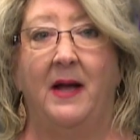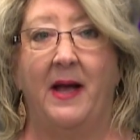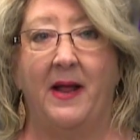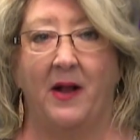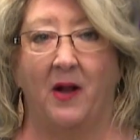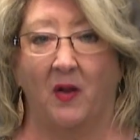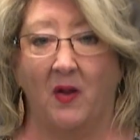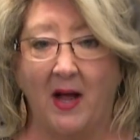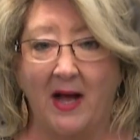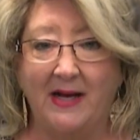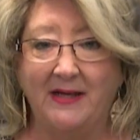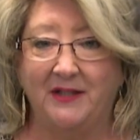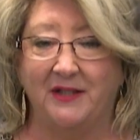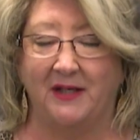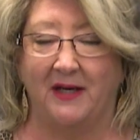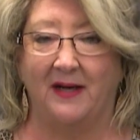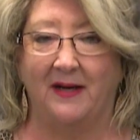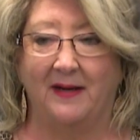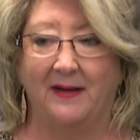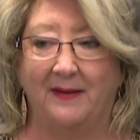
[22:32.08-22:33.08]
And
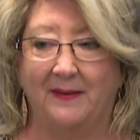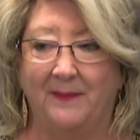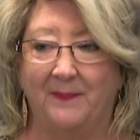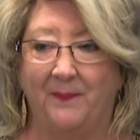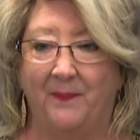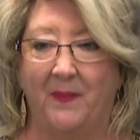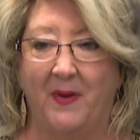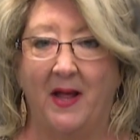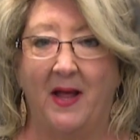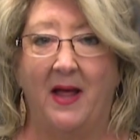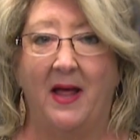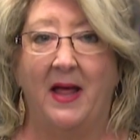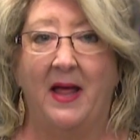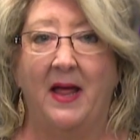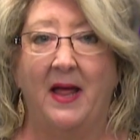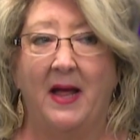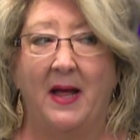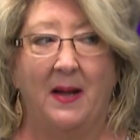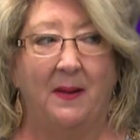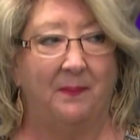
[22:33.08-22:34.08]
Elijah,
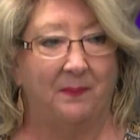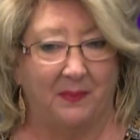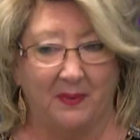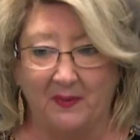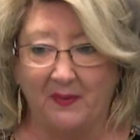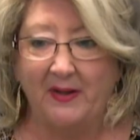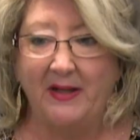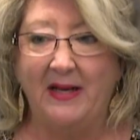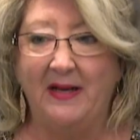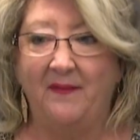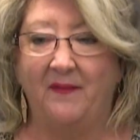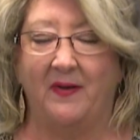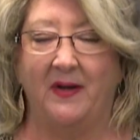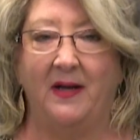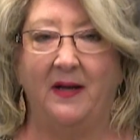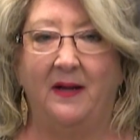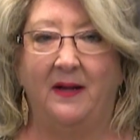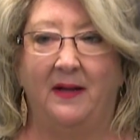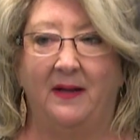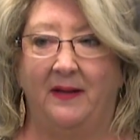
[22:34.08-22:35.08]

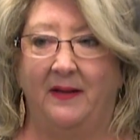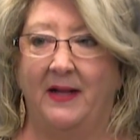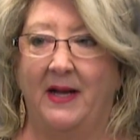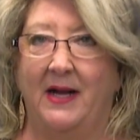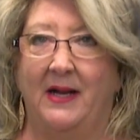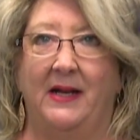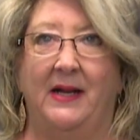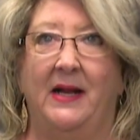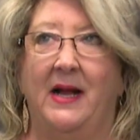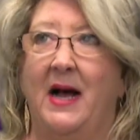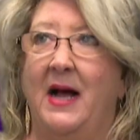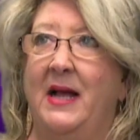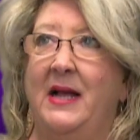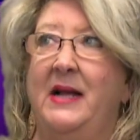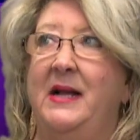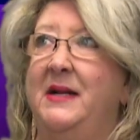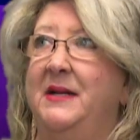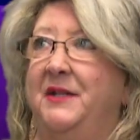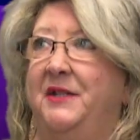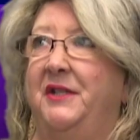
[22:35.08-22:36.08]
believing that
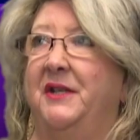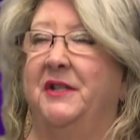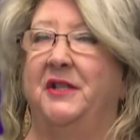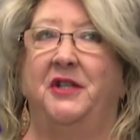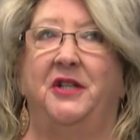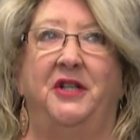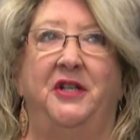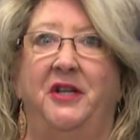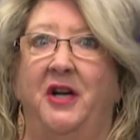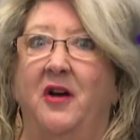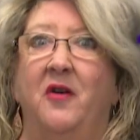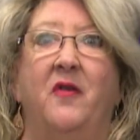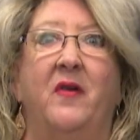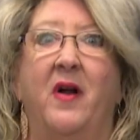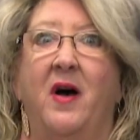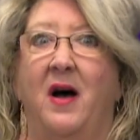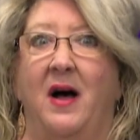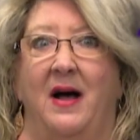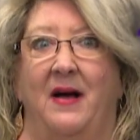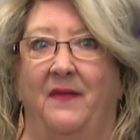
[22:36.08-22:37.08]
he is just
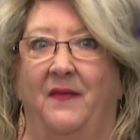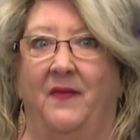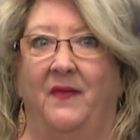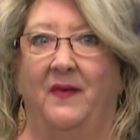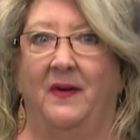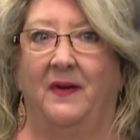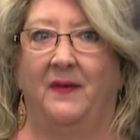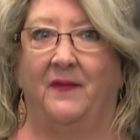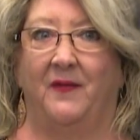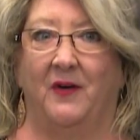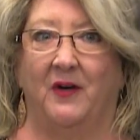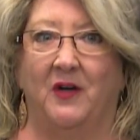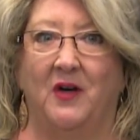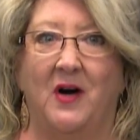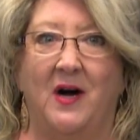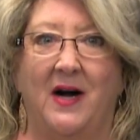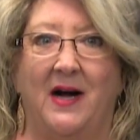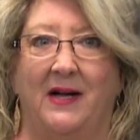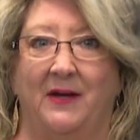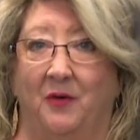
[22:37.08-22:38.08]
shown off for
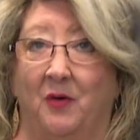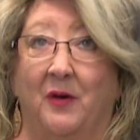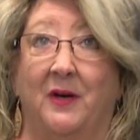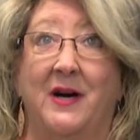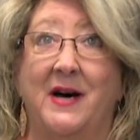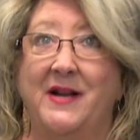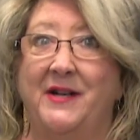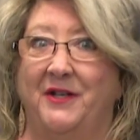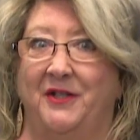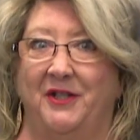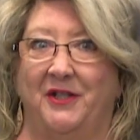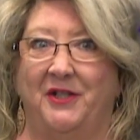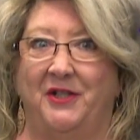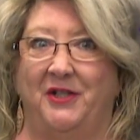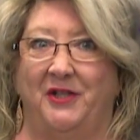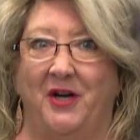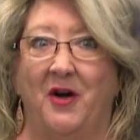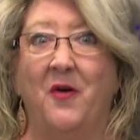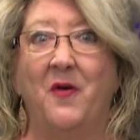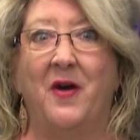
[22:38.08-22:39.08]
God, or God has
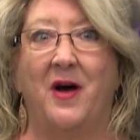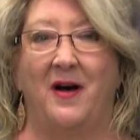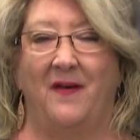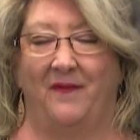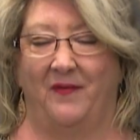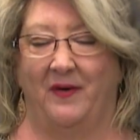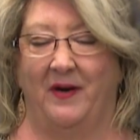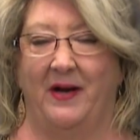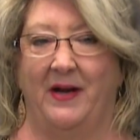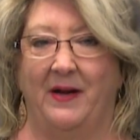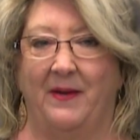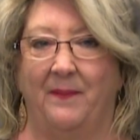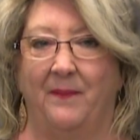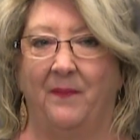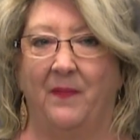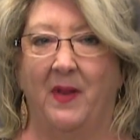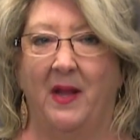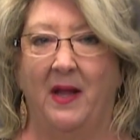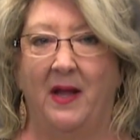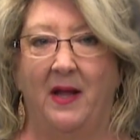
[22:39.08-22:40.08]
just shown off for
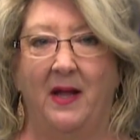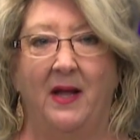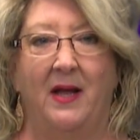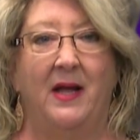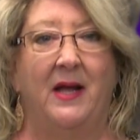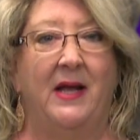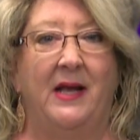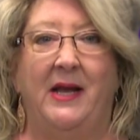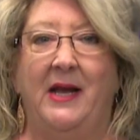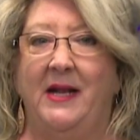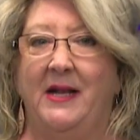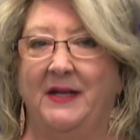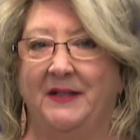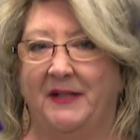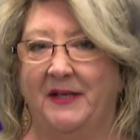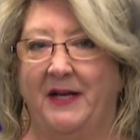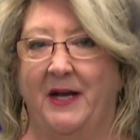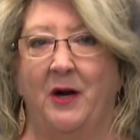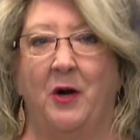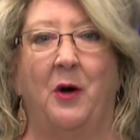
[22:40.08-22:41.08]
him, he
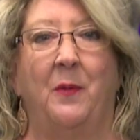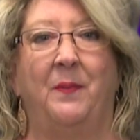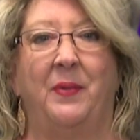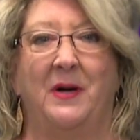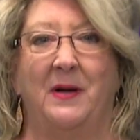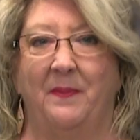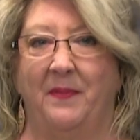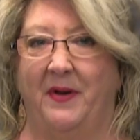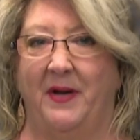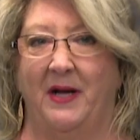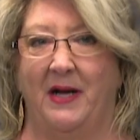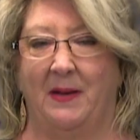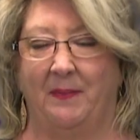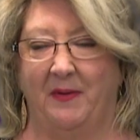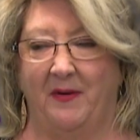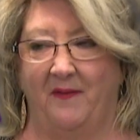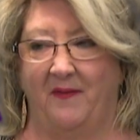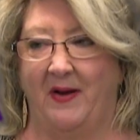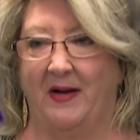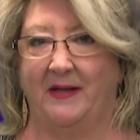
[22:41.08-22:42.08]
doesn't get all pumped
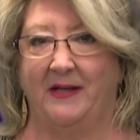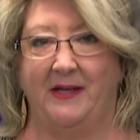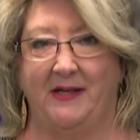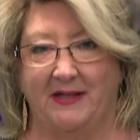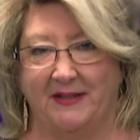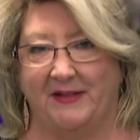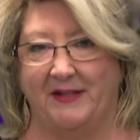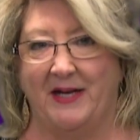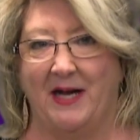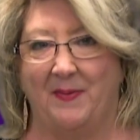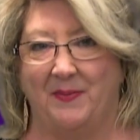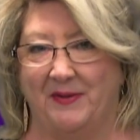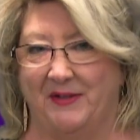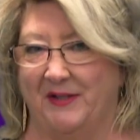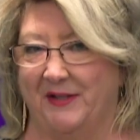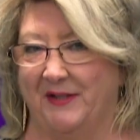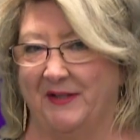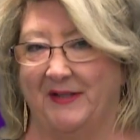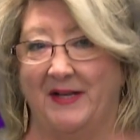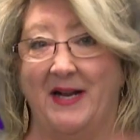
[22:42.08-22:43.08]
up. In fact, he does the
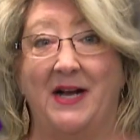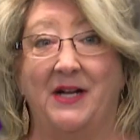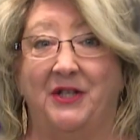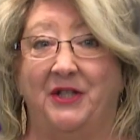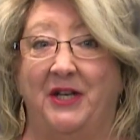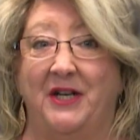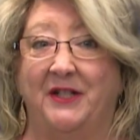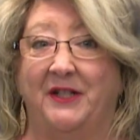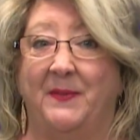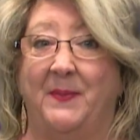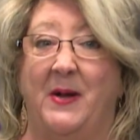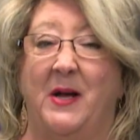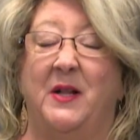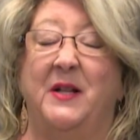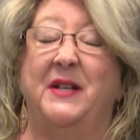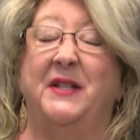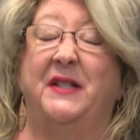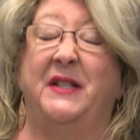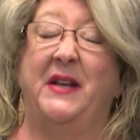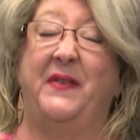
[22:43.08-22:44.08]
opposite because now
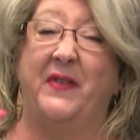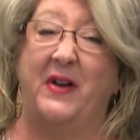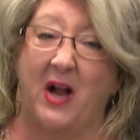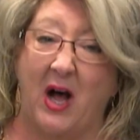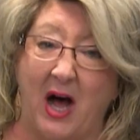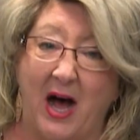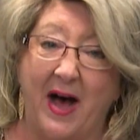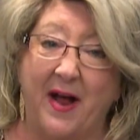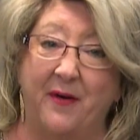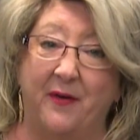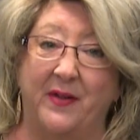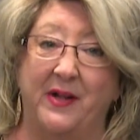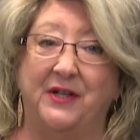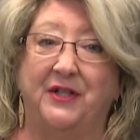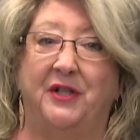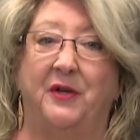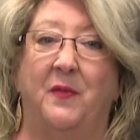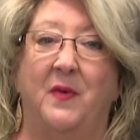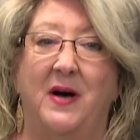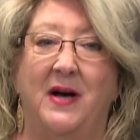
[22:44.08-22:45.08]
Jezebel is even hotter
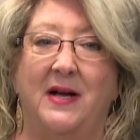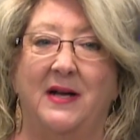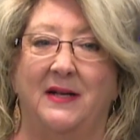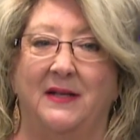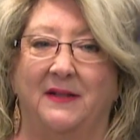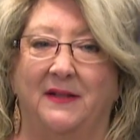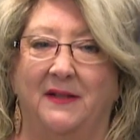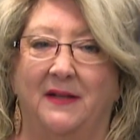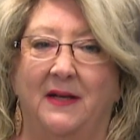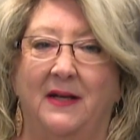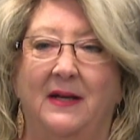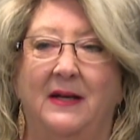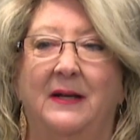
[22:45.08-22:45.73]
than she was.